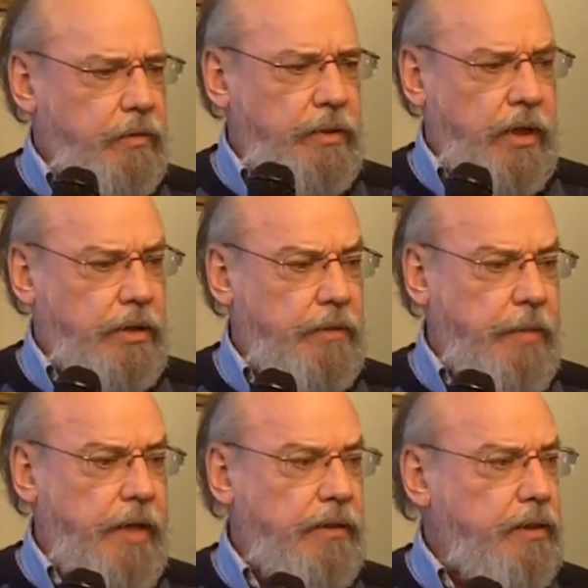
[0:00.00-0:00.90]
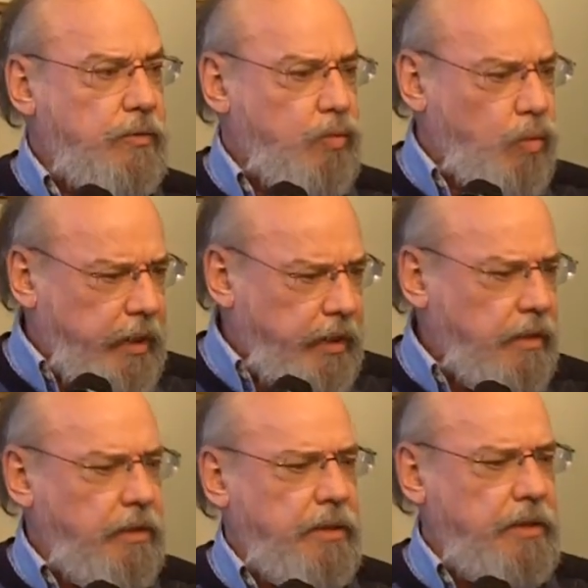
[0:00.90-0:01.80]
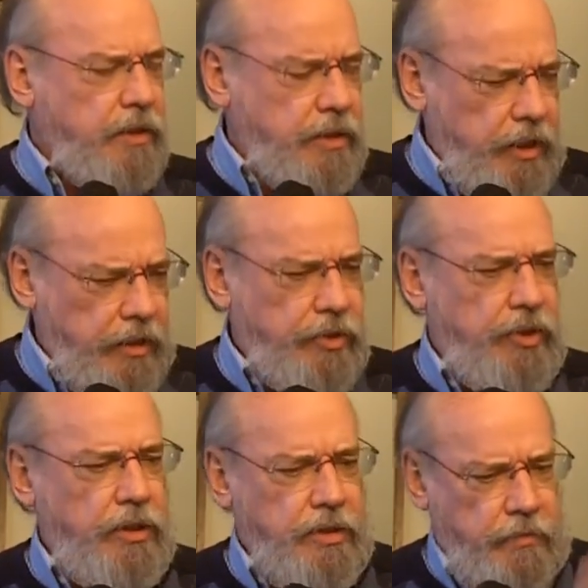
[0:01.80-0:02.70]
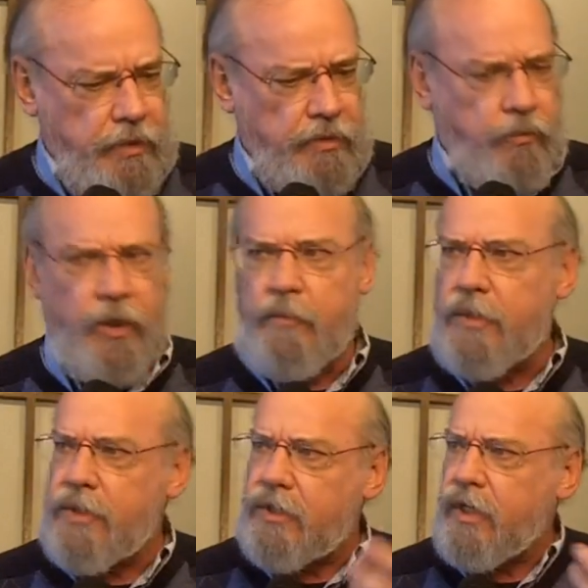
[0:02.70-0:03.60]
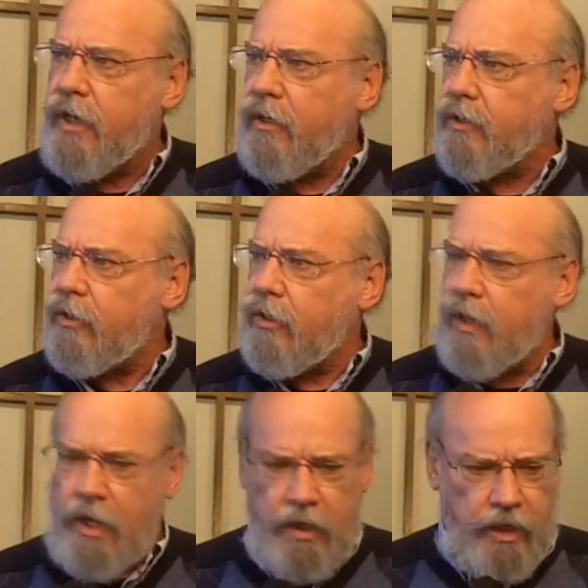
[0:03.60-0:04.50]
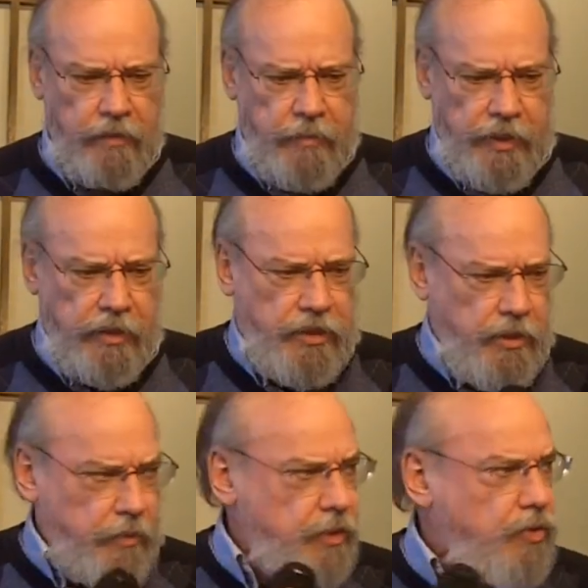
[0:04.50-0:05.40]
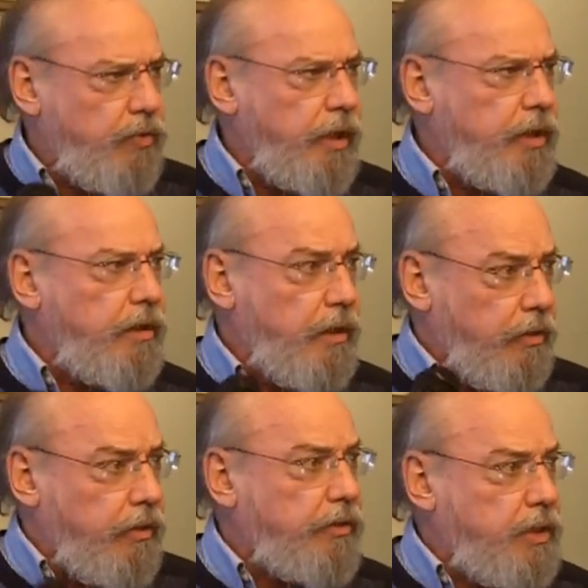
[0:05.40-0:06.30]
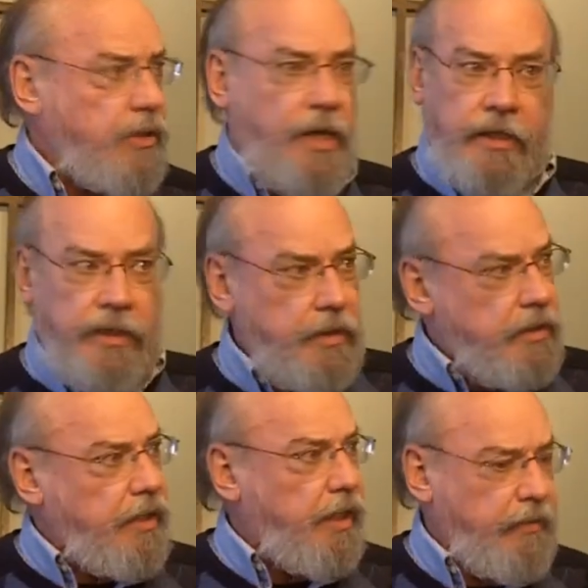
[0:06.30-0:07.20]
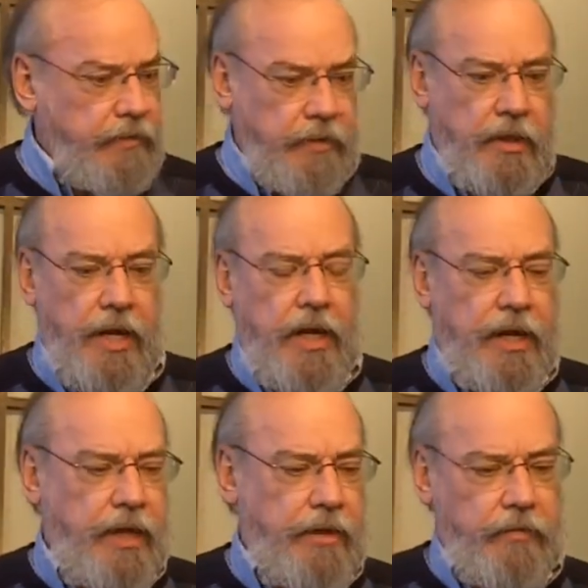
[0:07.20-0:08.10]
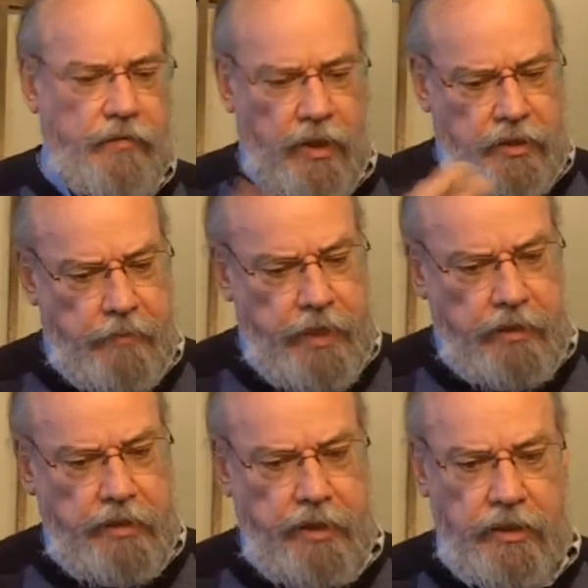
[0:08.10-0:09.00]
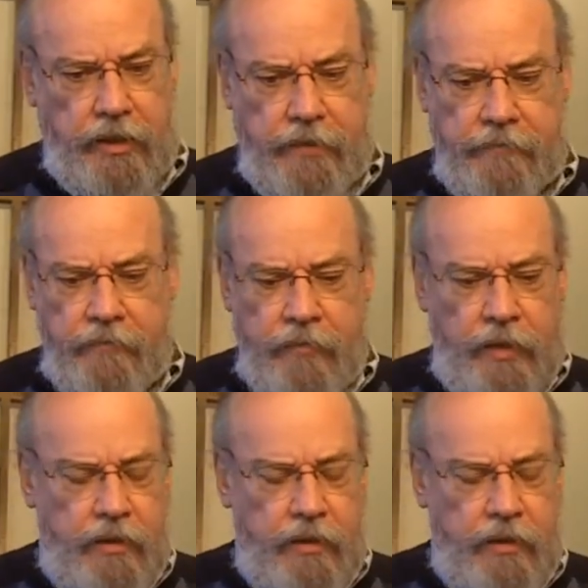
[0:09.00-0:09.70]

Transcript: we talked about his will, his intention, his purpose, his character being demonstrated on earth just like it is in heaven. And we've talked about the